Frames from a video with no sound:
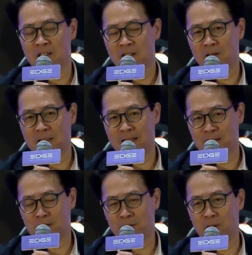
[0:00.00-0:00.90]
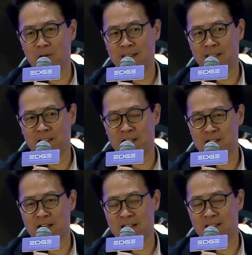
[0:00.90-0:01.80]
in Guangzhou
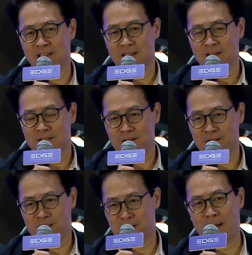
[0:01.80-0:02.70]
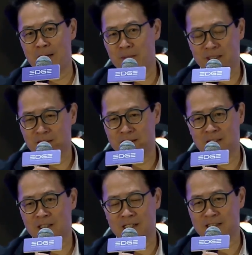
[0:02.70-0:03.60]
rail station, there have been
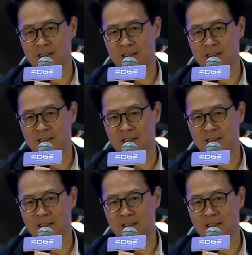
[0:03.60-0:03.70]
huge